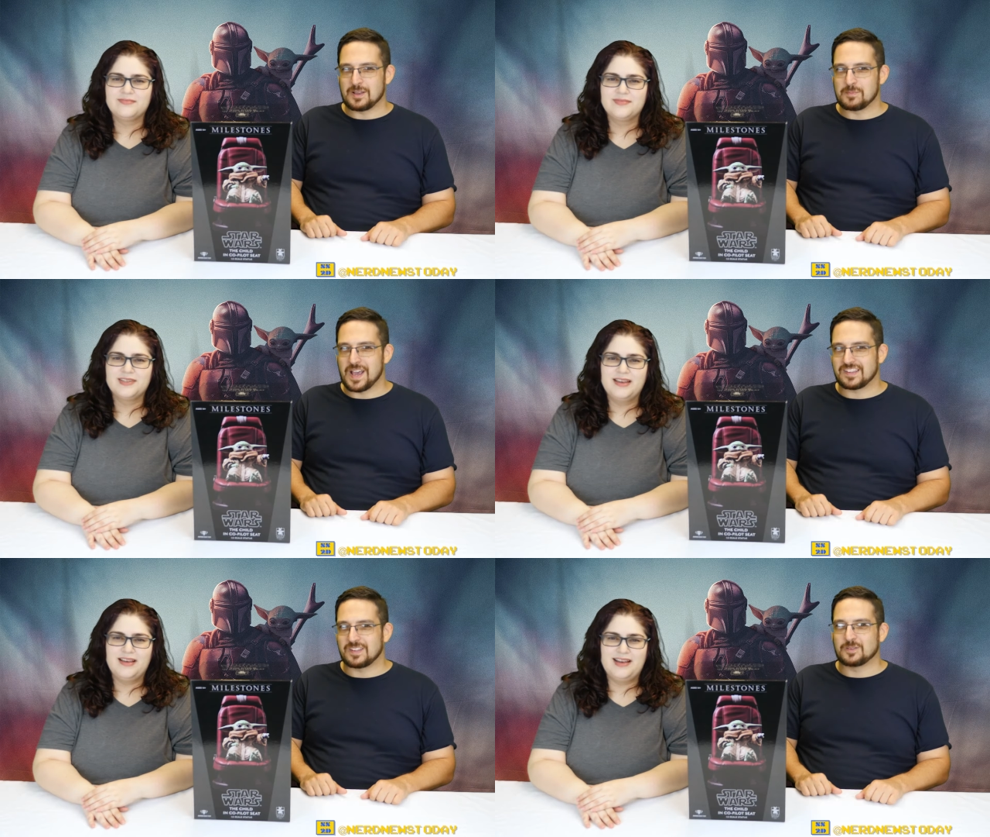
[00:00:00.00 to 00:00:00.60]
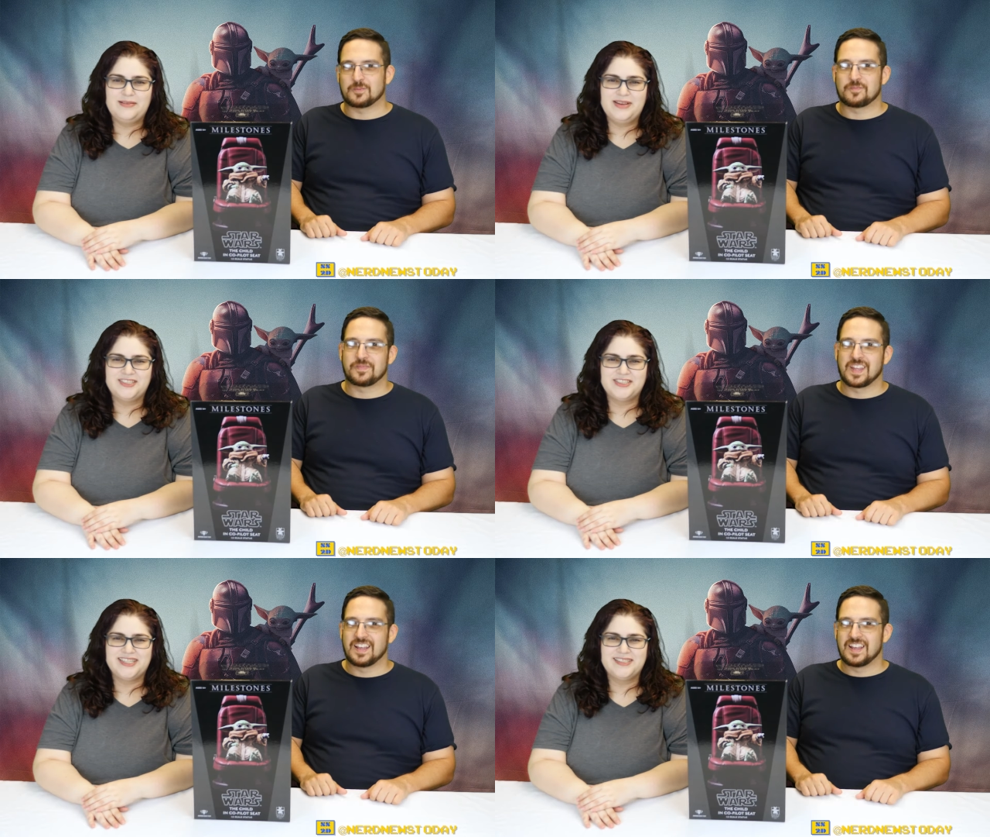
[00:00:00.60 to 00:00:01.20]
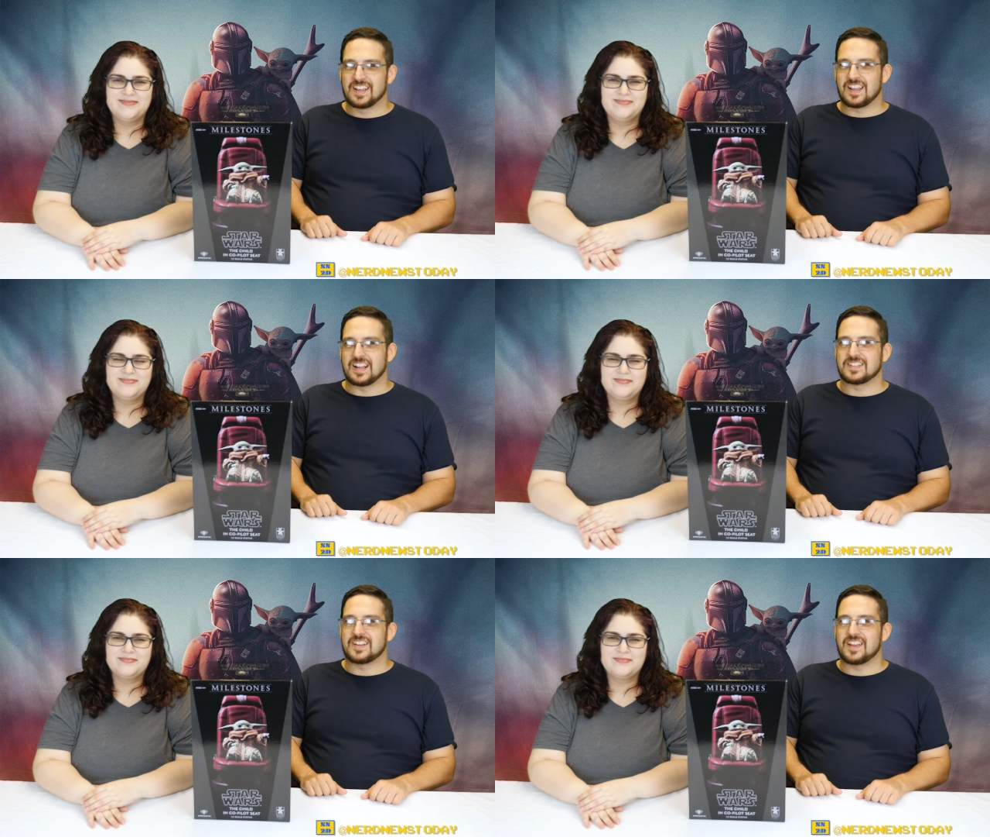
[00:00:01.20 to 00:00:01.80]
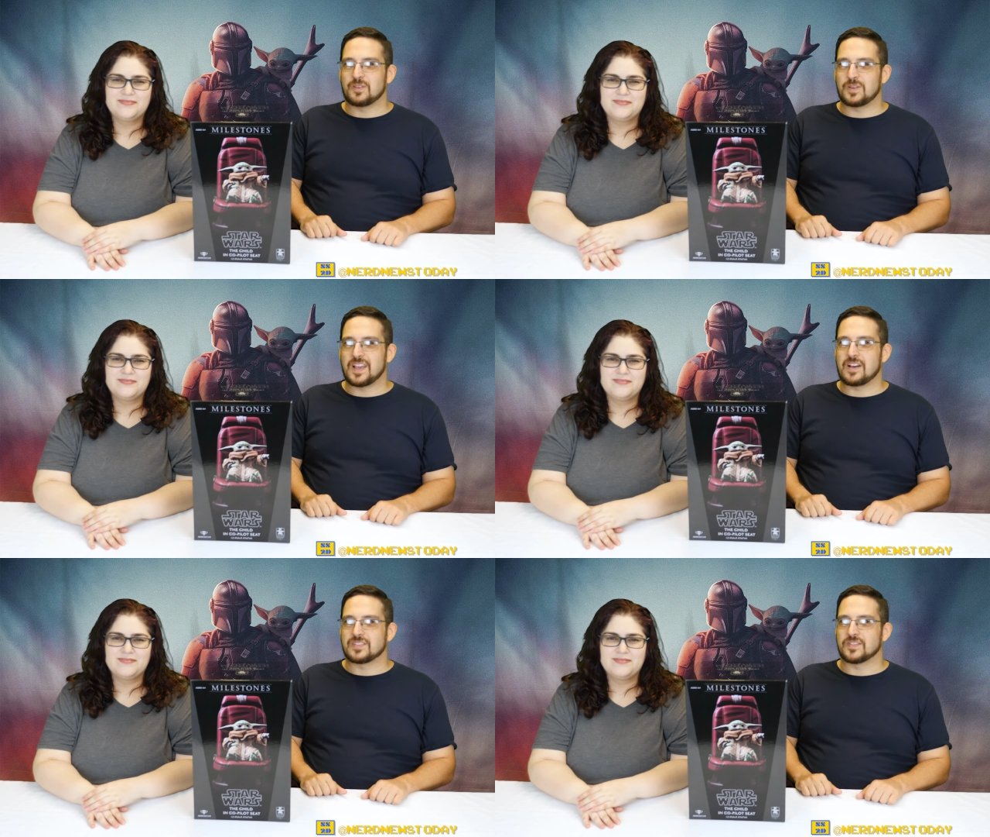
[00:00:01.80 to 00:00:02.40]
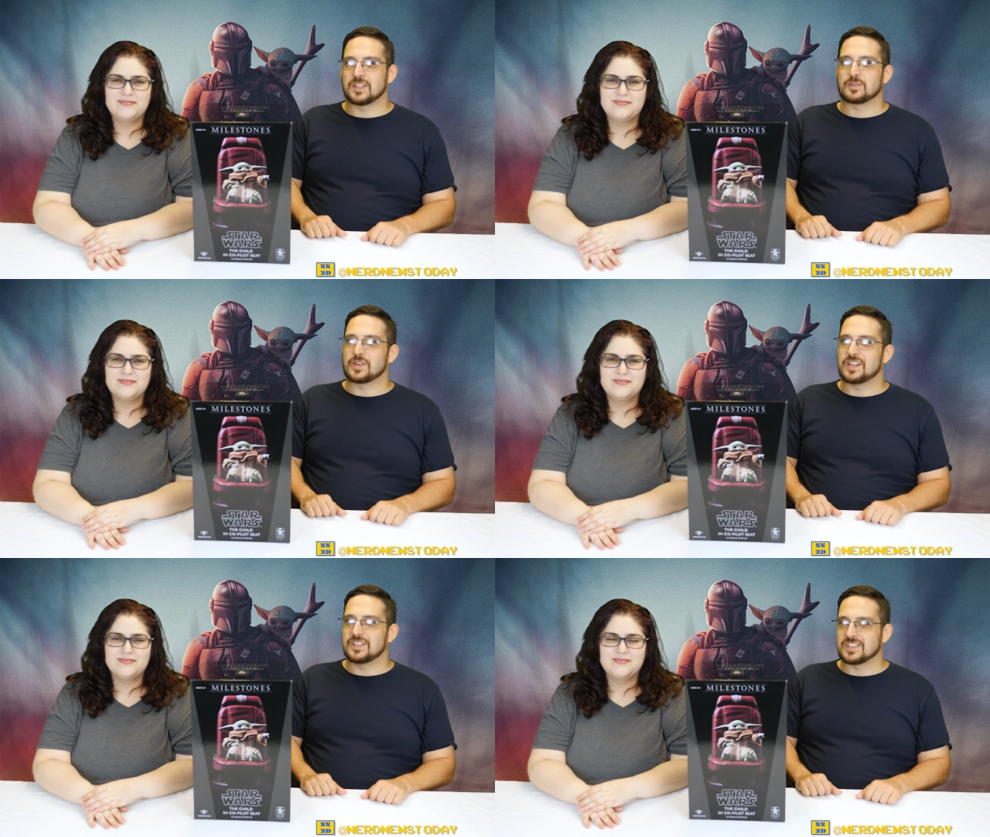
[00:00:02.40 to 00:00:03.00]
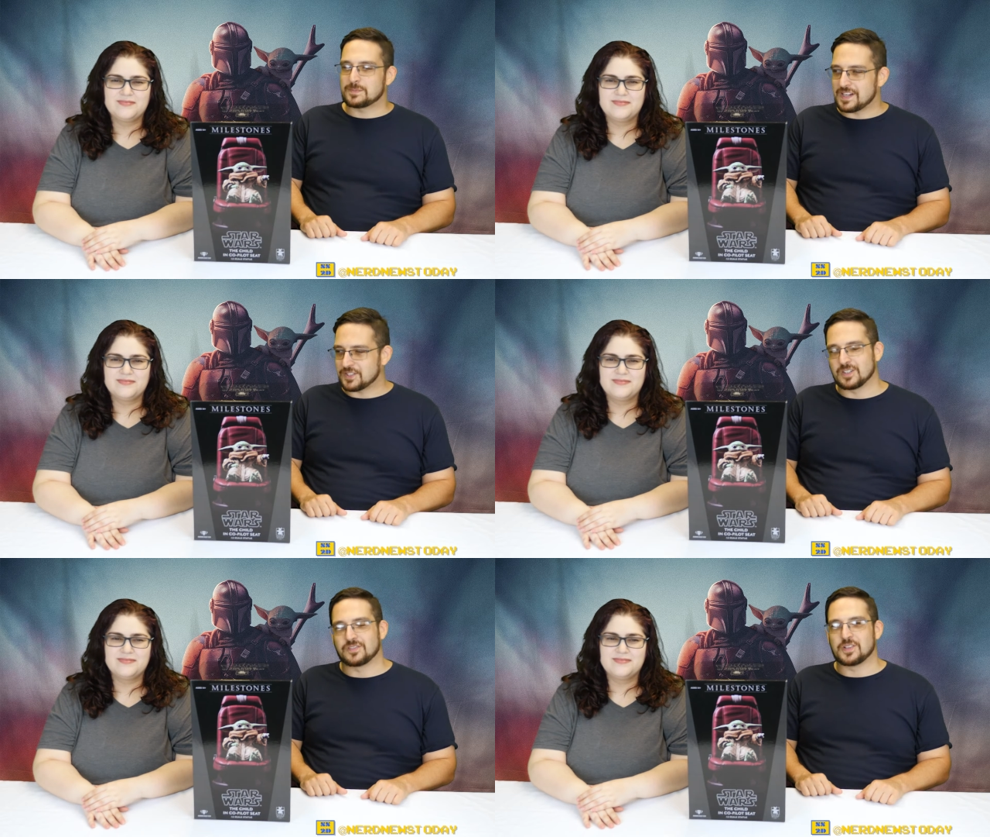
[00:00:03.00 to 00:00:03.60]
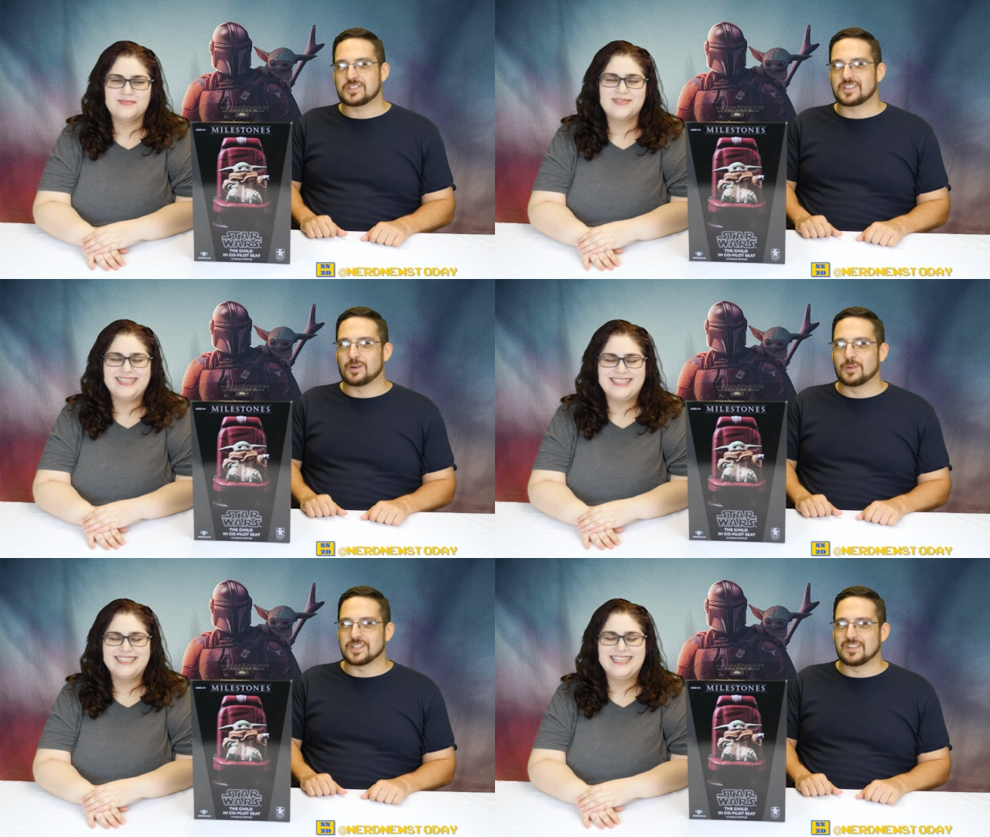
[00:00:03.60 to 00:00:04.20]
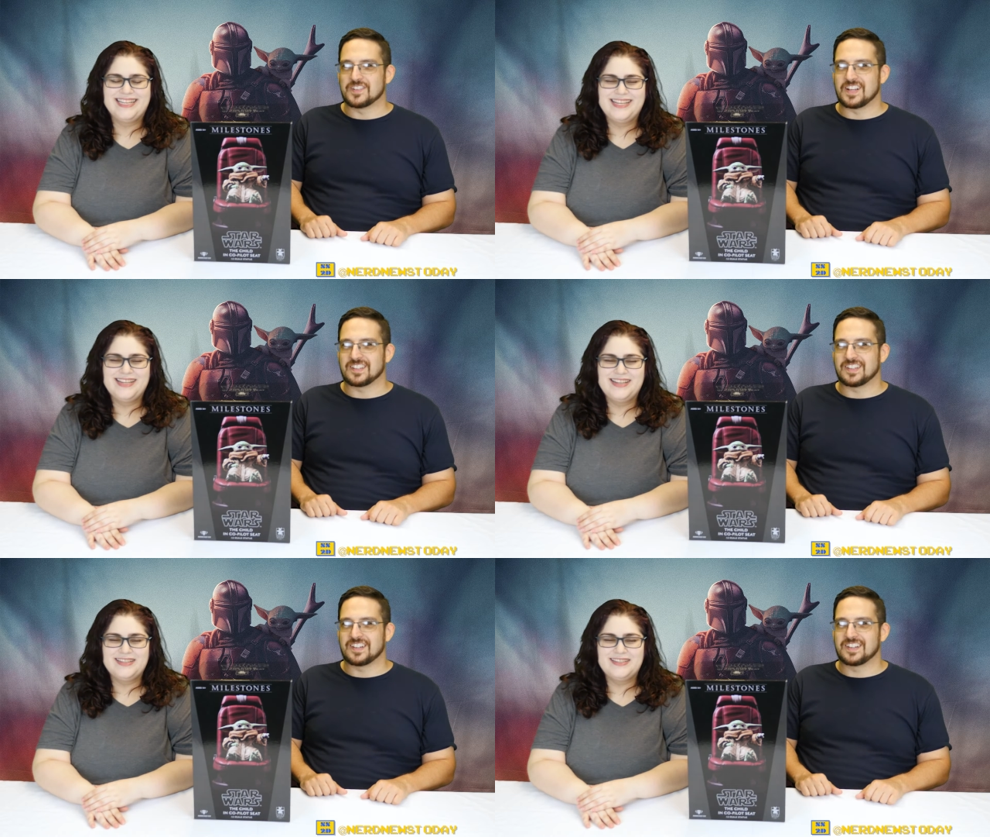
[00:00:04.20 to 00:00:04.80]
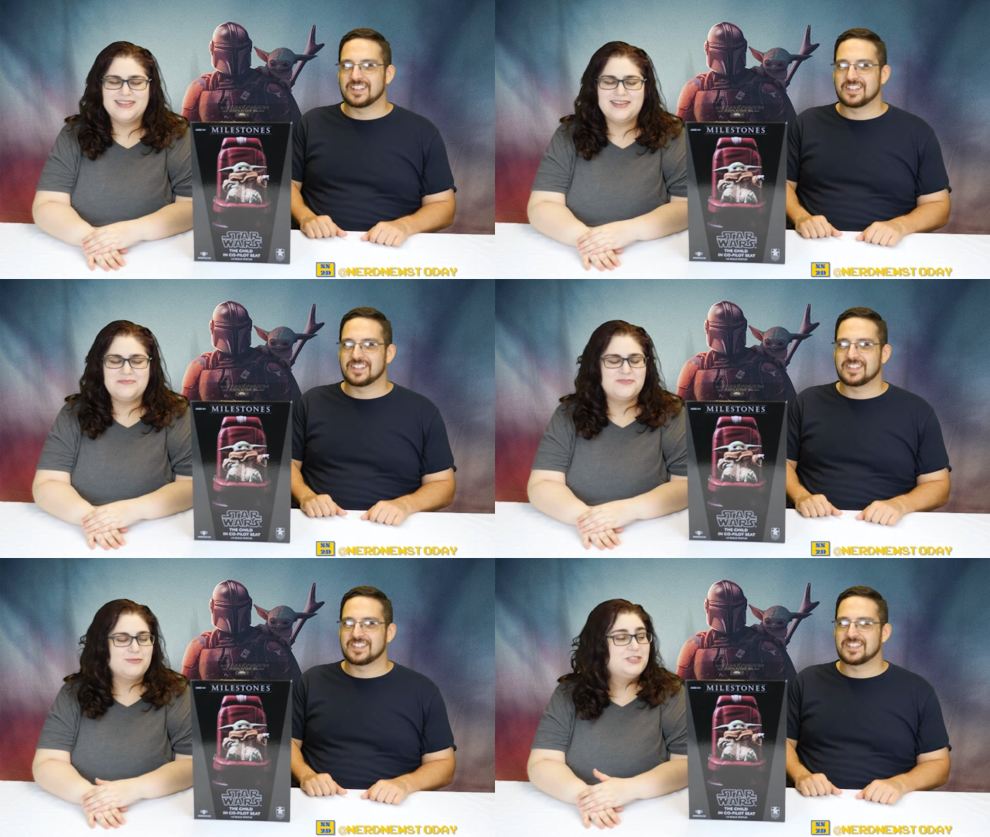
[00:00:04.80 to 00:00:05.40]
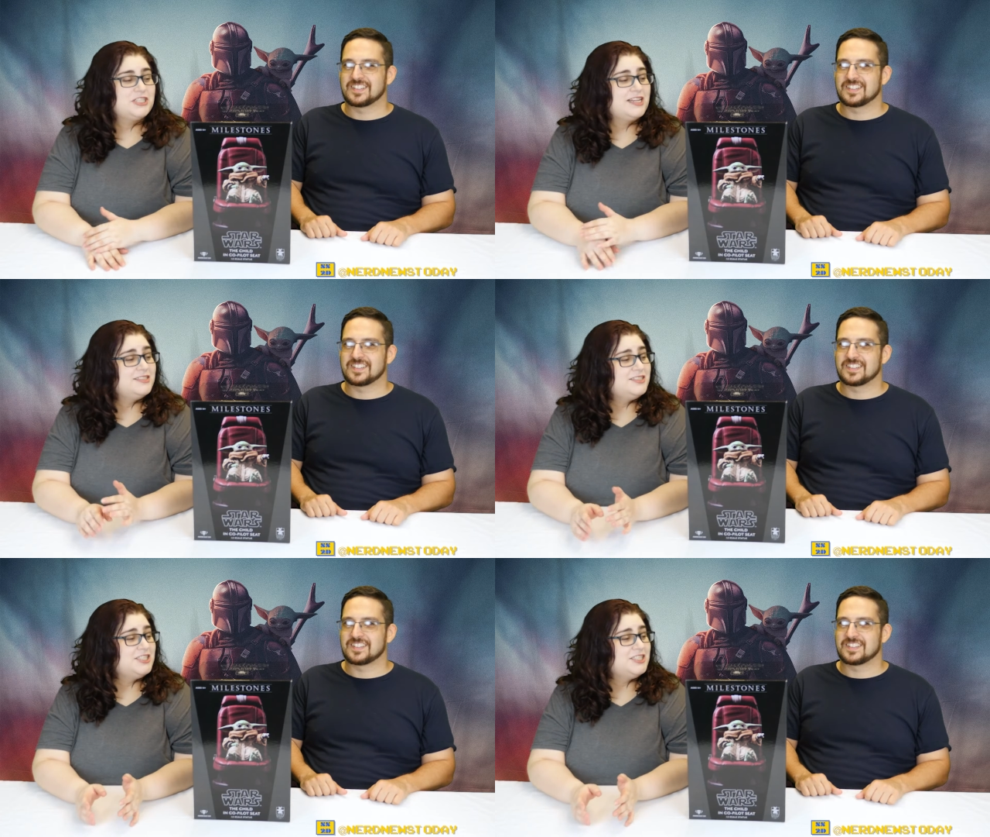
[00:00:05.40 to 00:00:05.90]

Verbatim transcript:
Speaker 1: I'm Matthew. I'm Andrea. And today we have something real special for you Star Wars lovers out there.
Speaker 2: Yep, from Gentle